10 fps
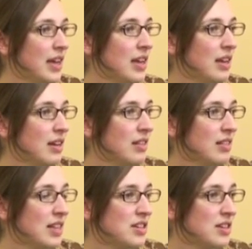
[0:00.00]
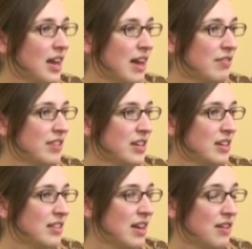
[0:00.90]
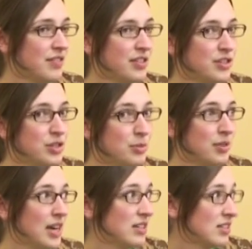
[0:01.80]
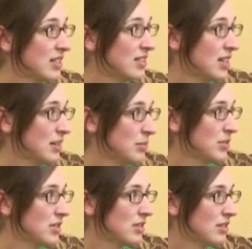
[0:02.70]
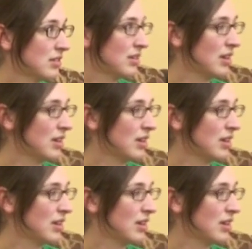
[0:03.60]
But they offer the 2 practice exams.